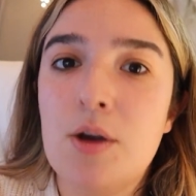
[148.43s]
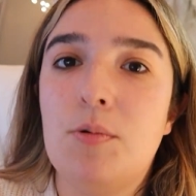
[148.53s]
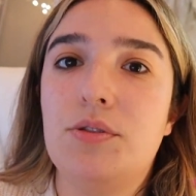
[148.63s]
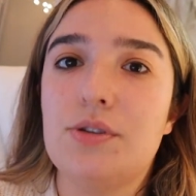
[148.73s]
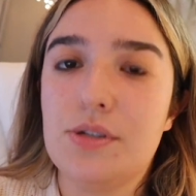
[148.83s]

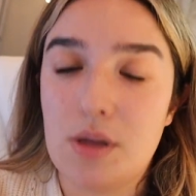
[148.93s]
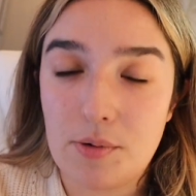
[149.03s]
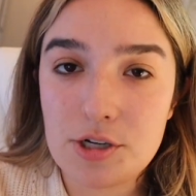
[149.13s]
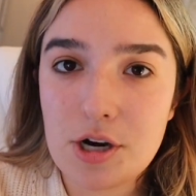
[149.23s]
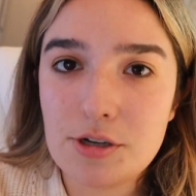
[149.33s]
with the
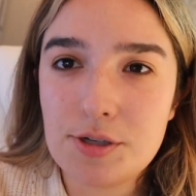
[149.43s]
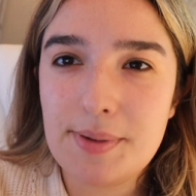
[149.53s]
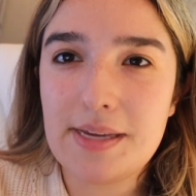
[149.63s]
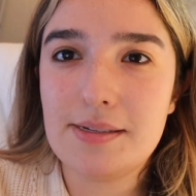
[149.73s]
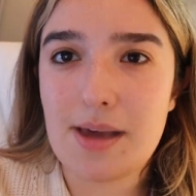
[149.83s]
slower charger,
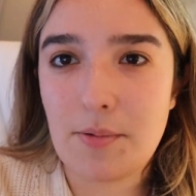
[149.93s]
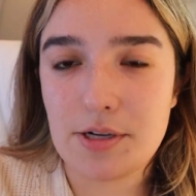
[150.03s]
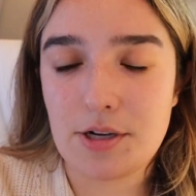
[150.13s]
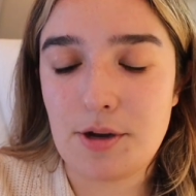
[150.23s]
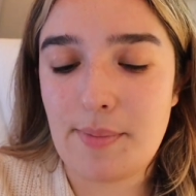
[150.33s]
because that
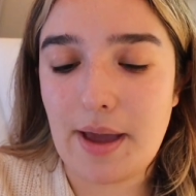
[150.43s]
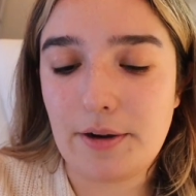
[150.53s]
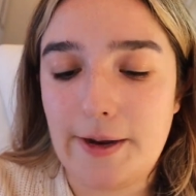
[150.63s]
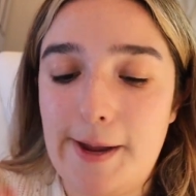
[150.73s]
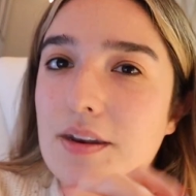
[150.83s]
wears on your battery.